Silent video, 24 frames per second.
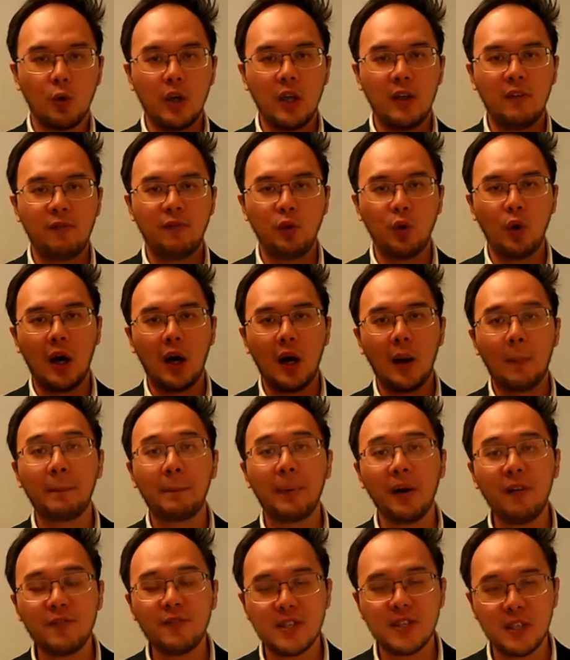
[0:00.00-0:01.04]
if you're
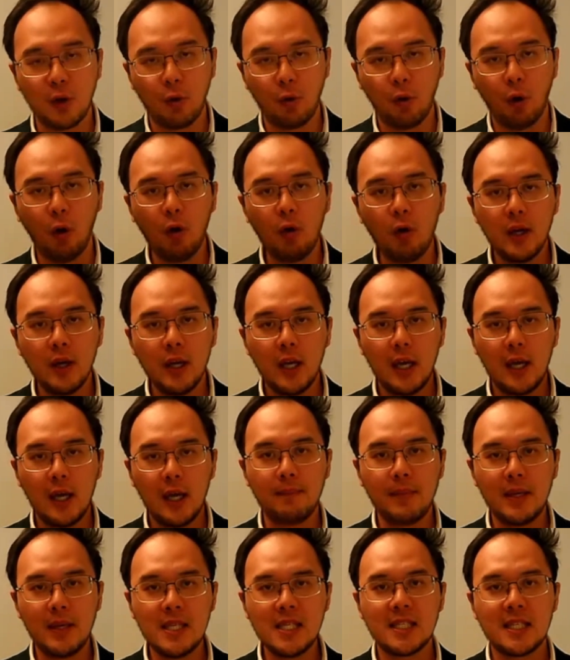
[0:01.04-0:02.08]
above zero, it
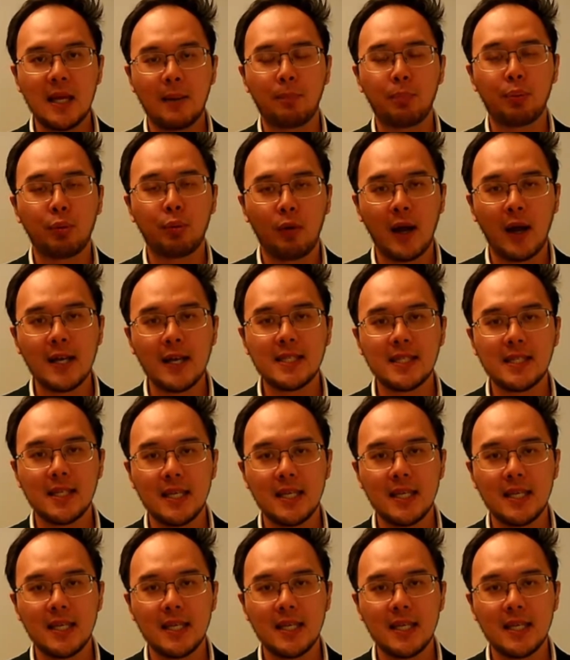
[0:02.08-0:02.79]
means that price